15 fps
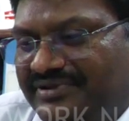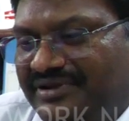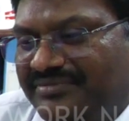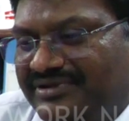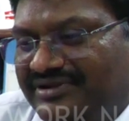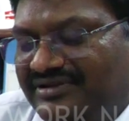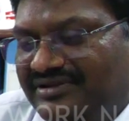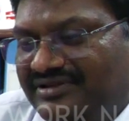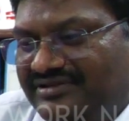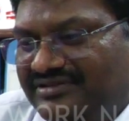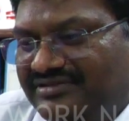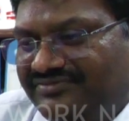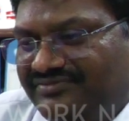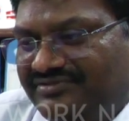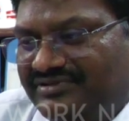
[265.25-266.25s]
Primarily it
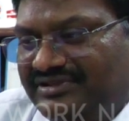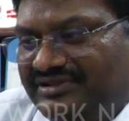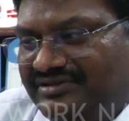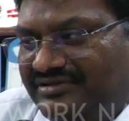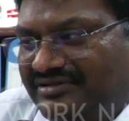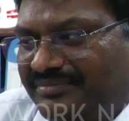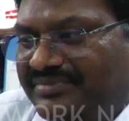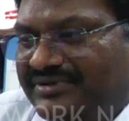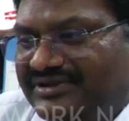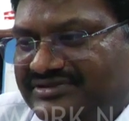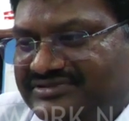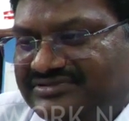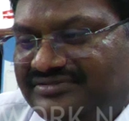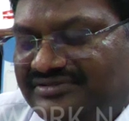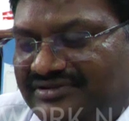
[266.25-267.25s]
is for the
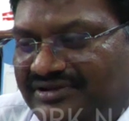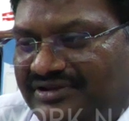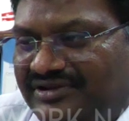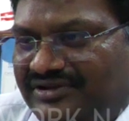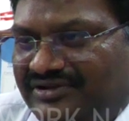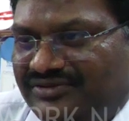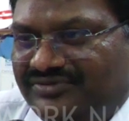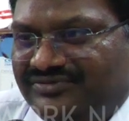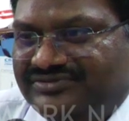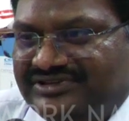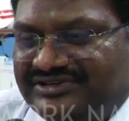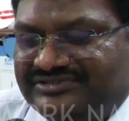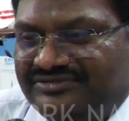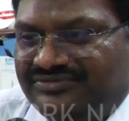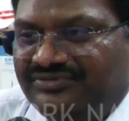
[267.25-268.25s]
application use
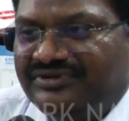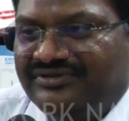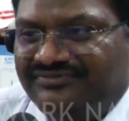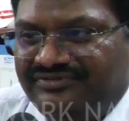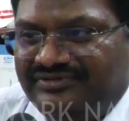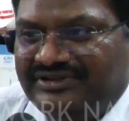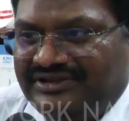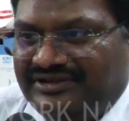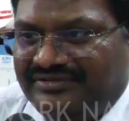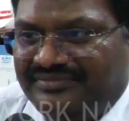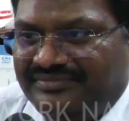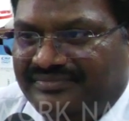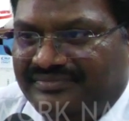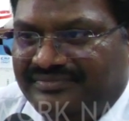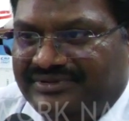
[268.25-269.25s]
as a cooking fuel
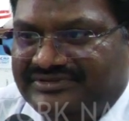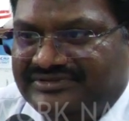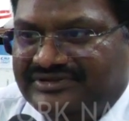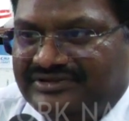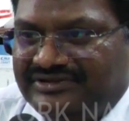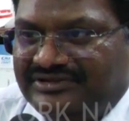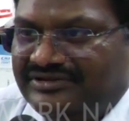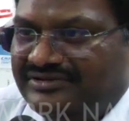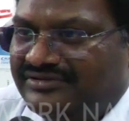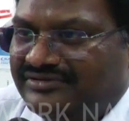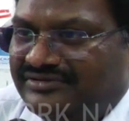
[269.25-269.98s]
basically,